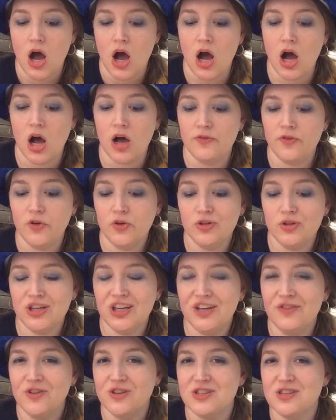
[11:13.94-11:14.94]
If you're
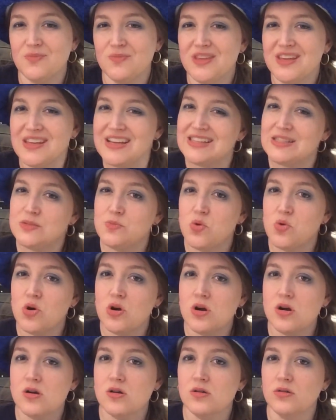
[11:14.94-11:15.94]
looking for something that's
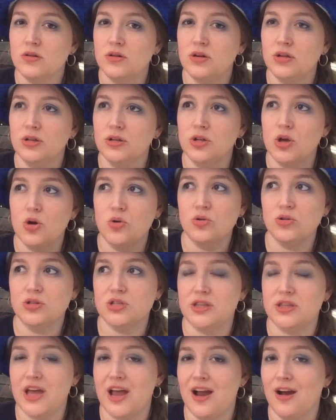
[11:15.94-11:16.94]
more local
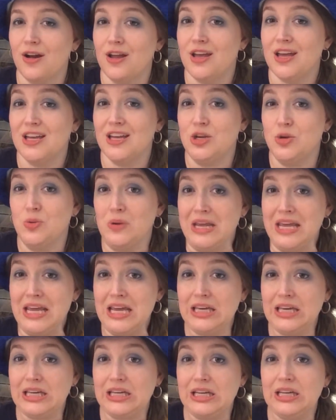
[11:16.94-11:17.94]
to the area and
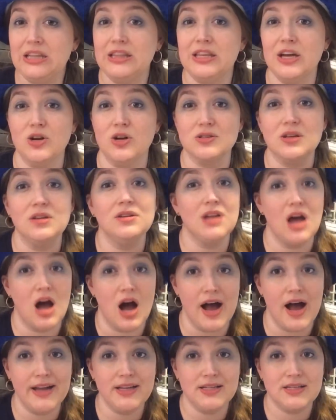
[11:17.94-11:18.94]
unique, there's a
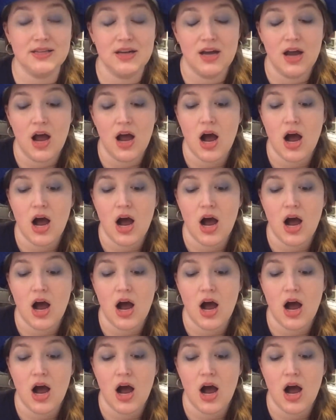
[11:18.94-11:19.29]
lot.